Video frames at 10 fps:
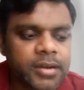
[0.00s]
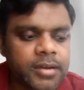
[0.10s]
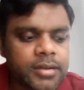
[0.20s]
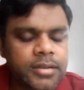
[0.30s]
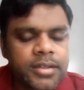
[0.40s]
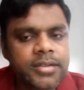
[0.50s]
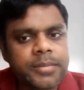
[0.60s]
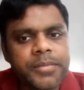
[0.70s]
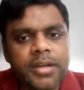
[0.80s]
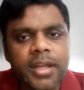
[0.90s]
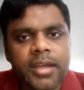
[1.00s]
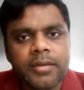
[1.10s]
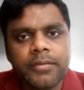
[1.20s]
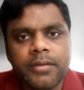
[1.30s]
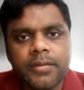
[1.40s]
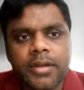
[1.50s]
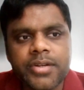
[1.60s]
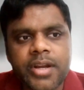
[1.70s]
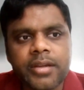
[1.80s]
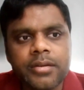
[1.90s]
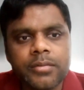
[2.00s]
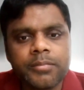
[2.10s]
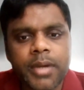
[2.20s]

there's something like if you're trying to,